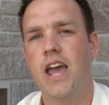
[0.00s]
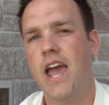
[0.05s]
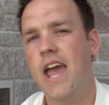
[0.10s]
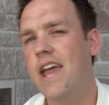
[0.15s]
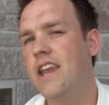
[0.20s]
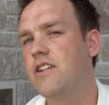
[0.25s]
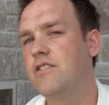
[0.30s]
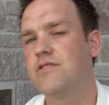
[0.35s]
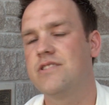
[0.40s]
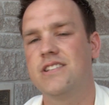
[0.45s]

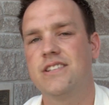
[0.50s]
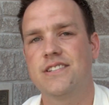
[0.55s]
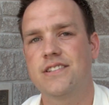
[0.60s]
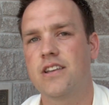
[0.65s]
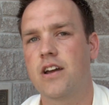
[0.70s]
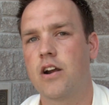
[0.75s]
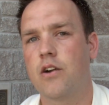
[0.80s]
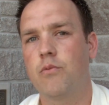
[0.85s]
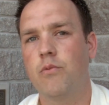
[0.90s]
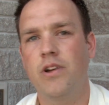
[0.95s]
Energy
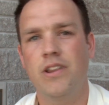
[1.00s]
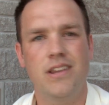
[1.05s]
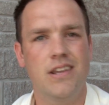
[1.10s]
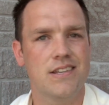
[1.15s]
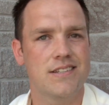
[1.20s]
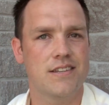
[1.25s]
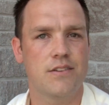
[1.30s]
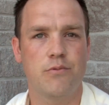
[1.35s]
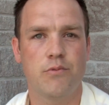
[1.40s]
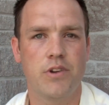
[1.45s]
Star, what
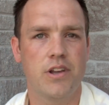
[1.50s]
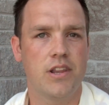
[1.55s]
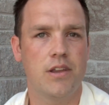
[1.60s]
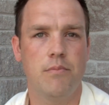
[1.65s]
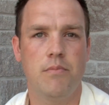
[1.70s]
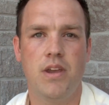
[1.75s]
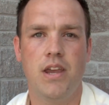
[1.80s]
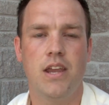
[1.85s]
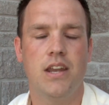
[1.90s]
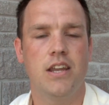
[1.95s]
does it
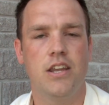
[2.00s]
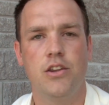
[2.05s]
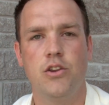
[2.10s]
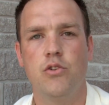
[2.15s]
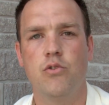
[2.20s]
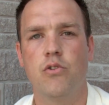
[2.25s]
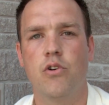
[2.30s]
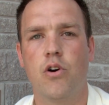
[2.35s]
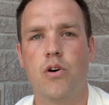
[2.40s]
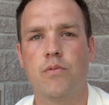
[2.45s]
really mean in
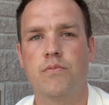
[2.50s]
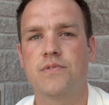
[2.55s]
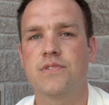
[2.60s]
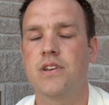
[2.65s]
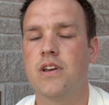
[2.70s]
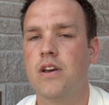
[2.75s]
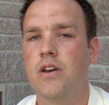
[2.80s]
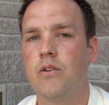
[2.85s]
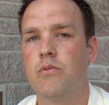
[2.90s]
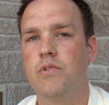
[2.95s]
new
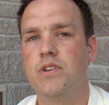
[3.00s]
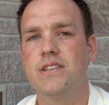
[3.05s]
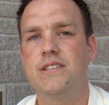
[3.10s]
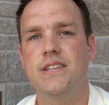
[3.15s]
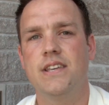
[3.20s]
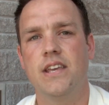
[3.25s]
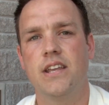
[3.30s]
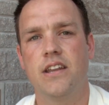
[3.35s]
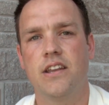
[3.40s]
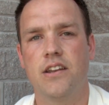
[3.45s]
homes? We
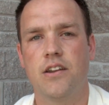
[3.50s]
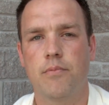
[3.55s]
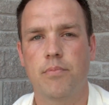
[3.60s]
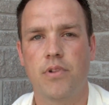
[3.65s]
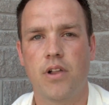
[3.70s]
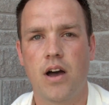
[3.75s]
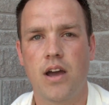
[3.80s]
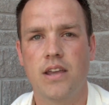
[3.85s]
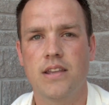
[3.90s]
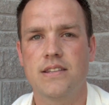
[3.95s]
see it in
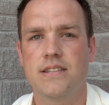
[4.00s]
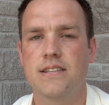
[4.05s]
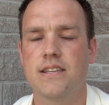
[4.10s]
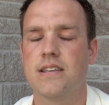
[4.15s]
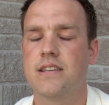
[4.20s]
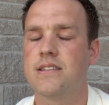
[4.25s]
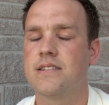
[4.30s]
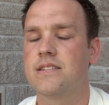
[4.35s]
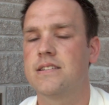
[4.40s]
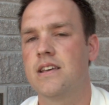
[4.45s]

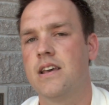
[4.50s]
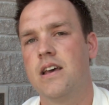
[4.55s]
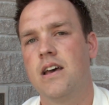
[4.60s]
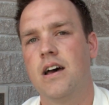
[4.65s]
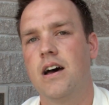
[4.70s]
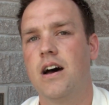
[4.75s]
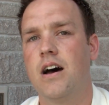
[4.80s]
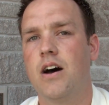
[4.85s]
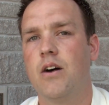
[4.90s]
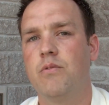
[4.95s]
appliances,
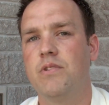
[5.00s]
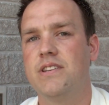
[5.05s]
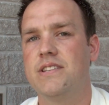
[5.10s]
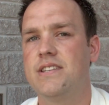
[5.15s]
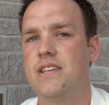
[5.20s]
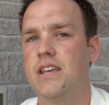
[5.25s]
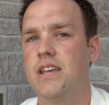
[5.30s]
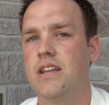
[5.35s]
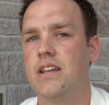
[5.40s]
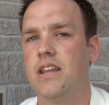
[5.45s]
uh, we
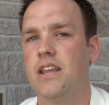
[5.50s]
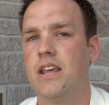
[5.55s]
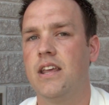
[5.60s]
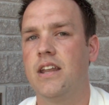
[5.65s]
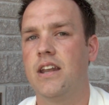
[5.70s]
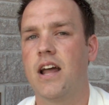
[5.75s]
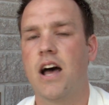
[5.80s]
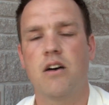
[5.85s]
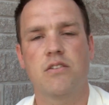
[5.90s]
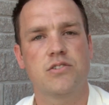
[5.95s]
see it
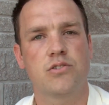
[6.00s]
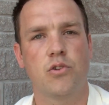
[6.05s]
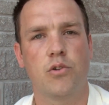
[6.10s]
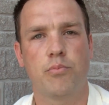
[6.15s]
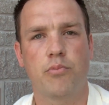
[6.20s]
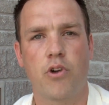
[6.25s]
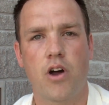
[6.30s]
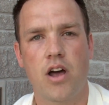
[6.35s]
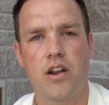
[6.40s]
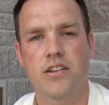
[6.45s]
in
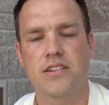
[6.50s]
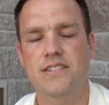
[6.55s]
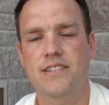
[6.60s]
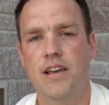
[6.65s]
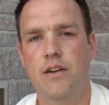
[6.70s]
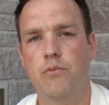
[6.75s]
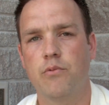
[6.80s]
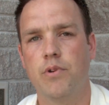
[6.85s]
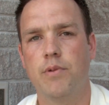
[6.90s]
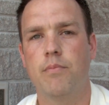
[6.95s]
household products
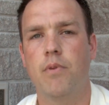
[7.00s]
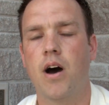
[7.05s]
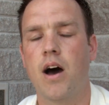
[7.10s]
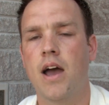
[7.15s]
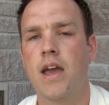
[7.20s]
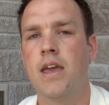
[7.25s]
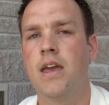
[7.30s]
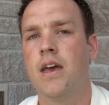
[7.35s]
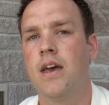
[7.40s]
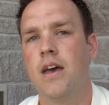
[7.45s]
that we
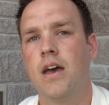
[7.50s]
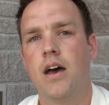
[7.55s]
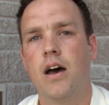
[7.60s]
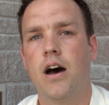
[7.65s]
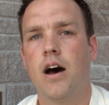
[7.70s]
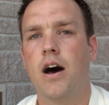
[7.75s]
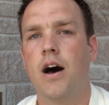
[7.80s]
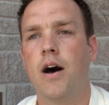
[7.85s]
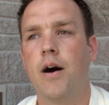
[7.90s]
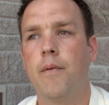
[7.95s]
buy,
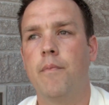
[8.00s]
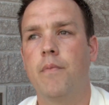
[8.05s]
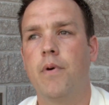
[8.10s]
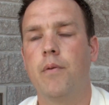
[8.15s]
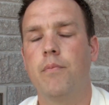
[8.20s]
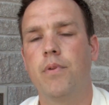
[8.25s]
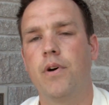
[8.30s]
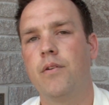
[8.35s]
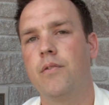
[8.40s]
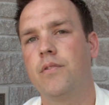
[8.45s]
um,
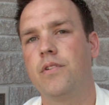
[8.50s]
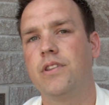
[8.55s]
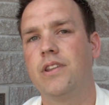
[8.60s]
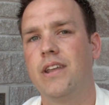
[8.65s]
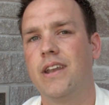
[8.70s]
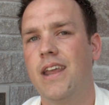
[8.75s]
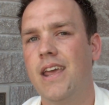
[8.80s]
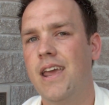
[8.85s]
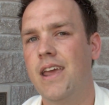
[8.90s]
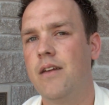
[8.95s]
but
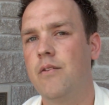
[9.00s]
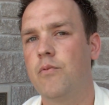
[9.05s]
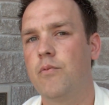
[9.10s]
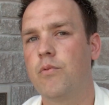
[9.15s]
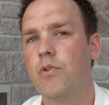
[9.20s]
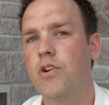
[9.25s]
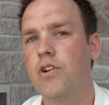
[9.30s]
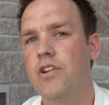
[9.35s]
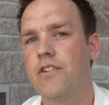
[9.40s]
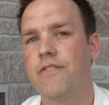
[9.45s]
today
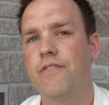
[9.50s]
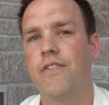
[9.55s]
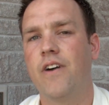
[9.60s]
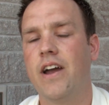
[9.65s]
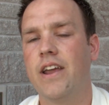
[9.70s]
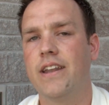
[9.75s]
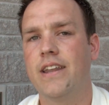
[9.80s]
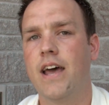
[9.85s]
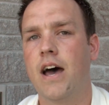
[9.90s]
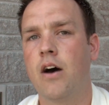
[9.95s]
we're going to
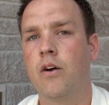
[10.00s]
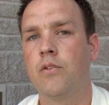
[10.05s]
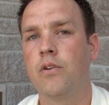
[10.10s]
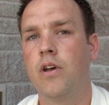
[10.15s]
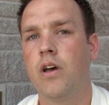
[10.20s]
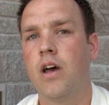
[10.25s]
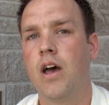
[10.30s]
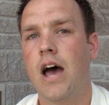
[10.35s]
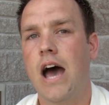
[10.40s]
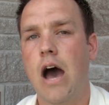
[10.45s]
find
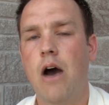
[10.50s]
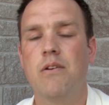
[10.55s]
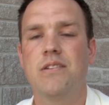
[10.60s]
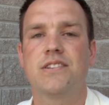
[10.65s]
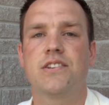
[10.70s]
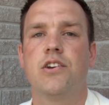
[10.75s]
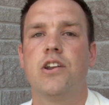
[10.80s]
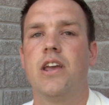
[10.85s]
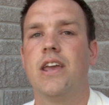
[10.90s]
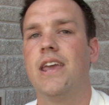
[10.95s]
out how
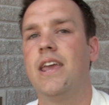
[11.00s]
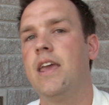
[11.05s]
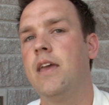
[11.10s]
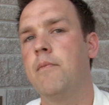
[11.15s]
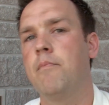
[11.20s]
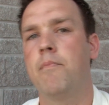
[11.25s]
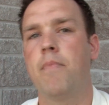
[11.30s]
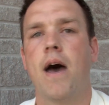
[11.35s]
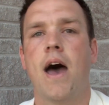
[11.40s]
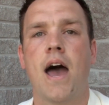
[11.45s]
it's going to
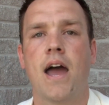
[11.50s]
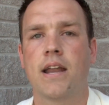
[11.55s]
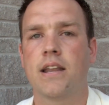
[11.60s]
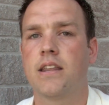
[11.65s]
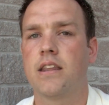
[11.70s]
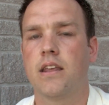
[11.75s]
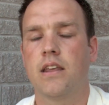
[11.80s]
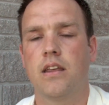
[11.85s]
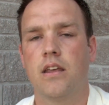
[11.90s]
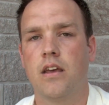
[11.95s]

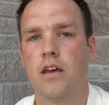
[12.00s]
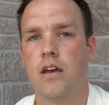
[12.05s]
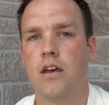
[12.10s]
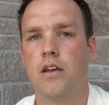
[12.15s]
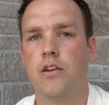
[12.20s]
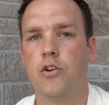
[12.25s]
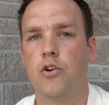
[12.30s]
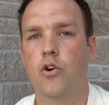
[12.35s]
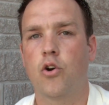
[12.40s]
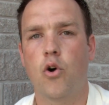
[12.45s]
impact
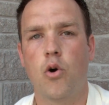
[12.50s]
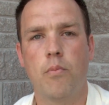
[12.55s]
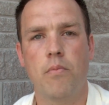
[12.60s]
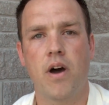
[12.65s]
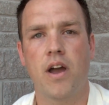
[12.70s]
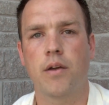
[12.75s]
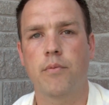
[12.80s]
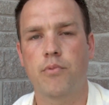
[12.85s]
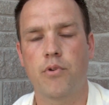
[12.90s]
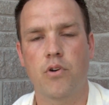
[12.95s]
uh, your home
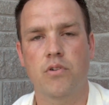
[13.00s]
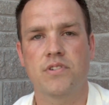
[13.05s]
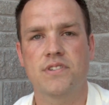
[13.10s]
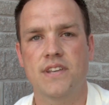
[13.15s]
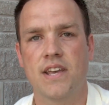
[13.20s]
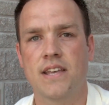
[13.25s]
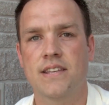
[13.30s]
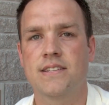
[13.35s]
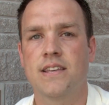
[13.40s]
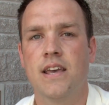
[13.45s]
buying
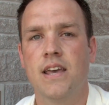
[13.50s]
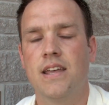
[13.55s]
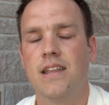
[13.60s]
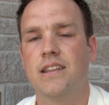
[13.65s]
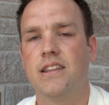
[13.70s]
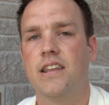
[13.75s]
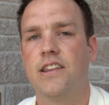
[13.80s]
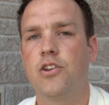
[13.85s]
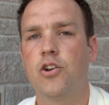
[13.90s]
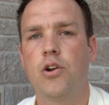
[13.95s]
process,
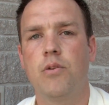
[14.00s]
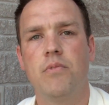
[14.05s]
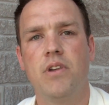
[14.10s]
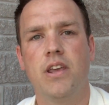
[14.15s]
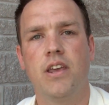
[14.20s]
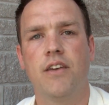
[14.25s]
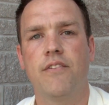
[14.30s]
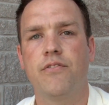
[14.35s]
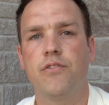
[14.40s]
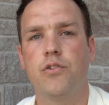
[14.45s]

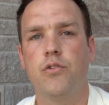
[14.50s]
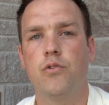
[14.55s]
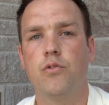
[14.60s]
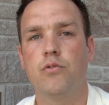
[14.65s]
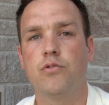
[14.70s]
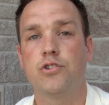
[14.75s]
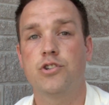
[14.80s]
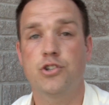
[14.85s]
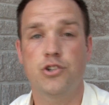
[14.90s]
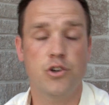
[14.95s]
determining if
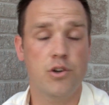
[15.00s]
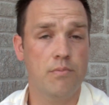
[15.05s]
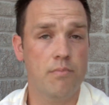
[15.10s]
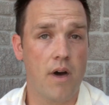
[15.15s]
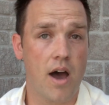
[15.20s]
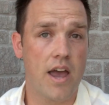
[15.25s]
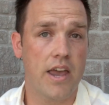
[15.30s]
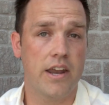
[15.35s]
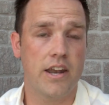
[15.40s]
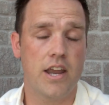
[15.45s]
you should
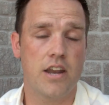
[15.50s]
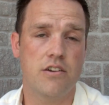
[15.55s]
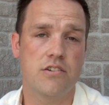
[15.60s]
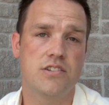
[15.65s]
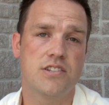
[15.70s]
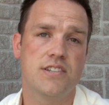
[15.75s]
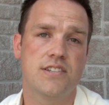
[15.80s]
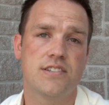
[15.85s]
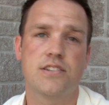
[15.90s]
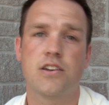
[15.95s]
buy an
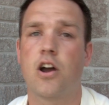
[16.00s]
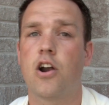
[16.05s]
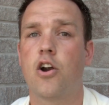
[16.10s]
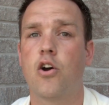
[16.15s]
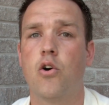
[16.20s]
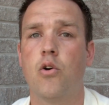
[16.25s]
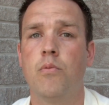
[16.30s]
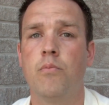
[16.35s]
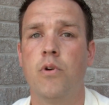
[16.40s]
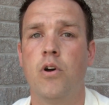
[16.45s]
Energy Star
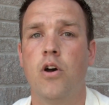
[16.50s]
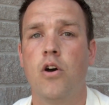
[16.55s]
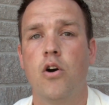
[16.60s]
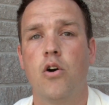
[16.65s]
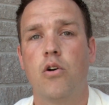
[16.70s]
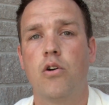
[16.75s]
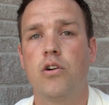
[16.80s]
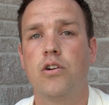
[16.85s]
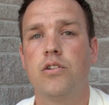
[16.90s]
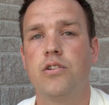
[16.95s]
home
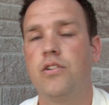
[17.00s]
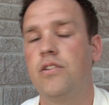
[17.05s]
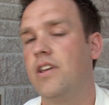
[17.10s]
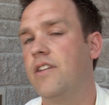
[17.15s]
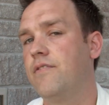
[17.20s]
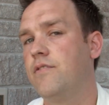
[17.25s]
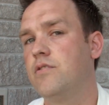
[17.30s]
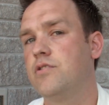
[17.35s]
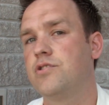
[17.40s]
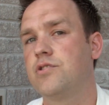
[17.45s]
or
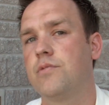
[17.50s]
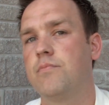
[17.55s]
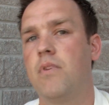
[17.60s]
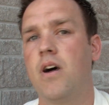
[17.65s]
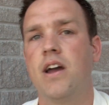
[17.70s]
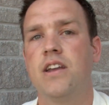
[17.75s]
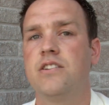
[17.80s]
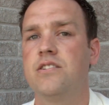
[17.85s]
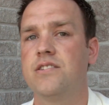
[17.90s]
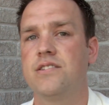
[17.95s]
if you should
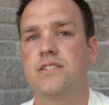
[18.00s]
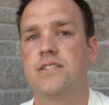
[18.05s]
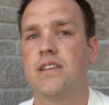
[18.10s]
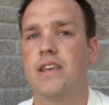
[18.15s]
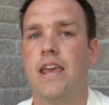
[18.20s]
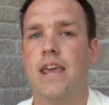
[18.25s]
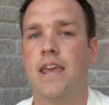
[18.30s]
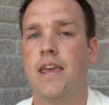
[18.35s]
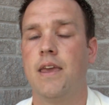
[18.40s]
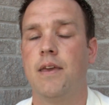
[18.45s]
buy just
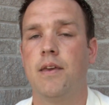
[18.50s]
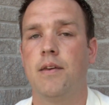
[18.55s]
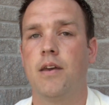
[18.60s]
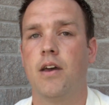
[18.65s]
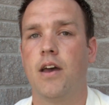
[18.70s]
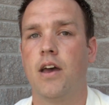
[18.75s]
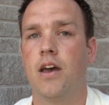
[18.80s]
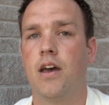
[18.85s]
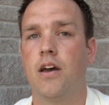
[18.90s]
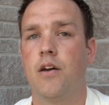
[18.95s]
a,
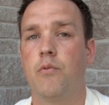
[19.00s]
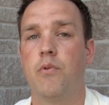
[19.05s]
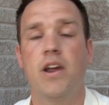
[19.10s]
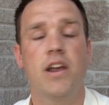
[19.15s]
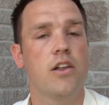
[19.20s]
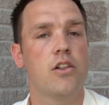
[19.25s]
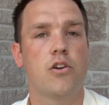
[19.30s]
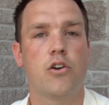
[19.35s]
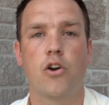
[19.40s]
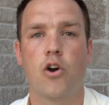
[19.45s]
a
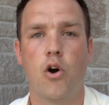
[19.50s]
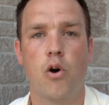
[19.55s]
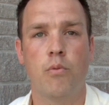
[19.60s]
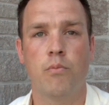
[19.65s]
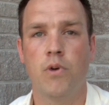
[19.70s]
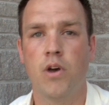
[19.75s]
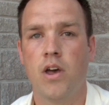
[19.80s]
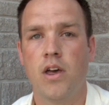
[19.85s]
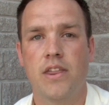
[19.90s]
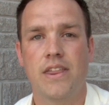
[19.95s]
regular
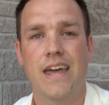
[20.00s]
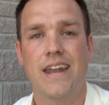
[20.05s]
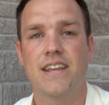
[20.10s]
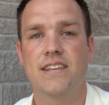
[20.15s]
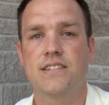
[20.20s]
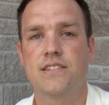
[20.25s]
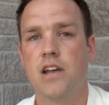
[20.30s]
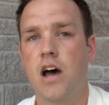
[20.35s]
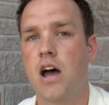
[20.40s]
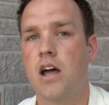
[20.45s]
home that
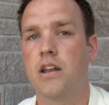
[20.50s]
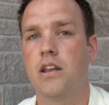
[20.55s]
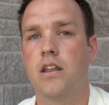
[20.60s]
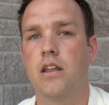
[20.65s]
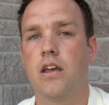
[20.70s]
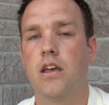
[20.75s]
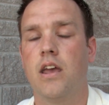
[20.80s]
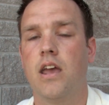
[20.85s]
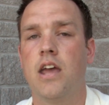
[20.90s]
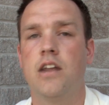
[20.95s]
is not
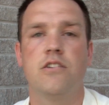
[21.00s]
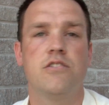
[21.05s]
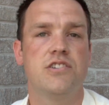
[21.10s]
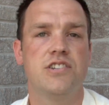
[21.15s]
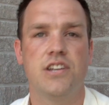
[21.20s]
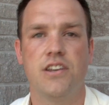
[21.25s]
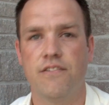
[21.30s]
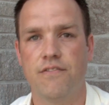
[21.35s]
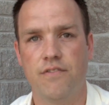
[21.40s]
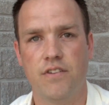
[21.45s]

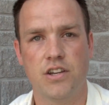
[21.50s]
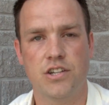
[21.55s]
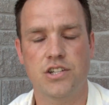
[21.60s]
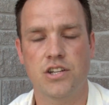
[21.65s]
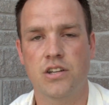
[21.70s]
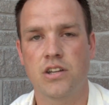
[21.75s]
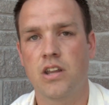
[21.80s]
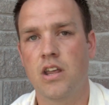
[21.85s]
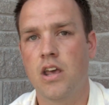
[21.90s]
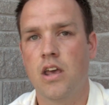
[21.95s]
energy
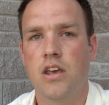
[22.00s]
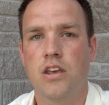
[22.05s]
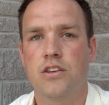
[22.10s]
efficient.